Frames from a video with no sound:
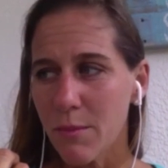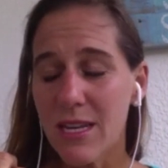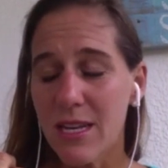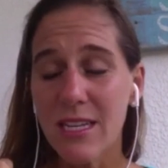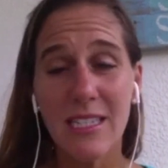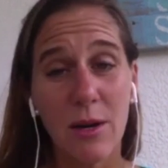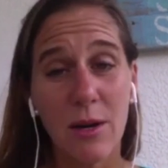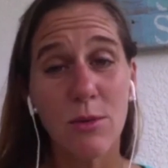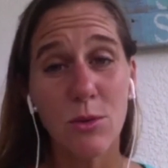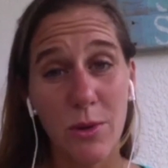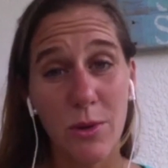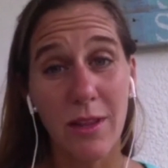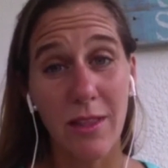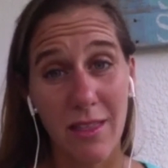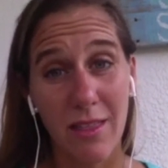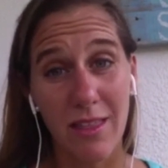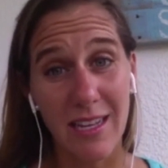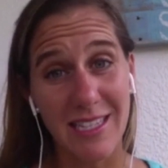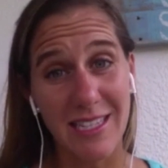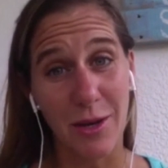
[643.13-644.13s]
because that was
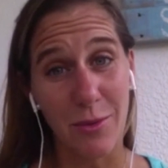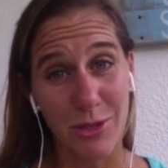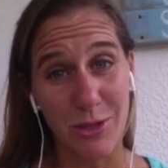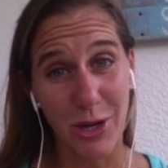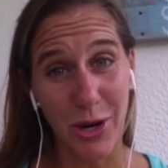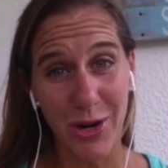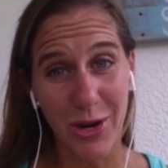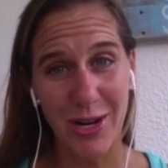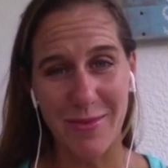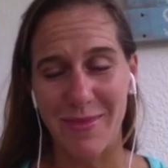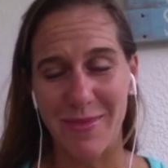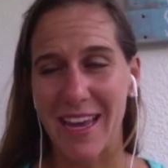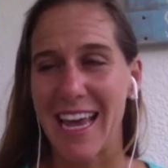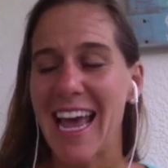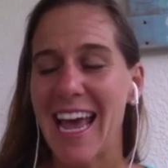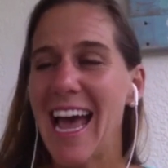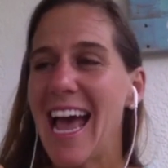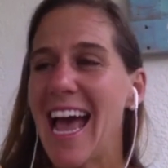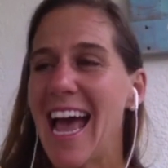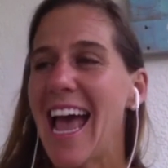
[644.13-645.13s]
one of the things that was hurting
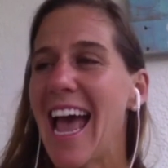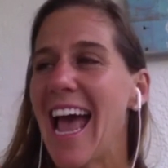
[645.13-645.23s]
me.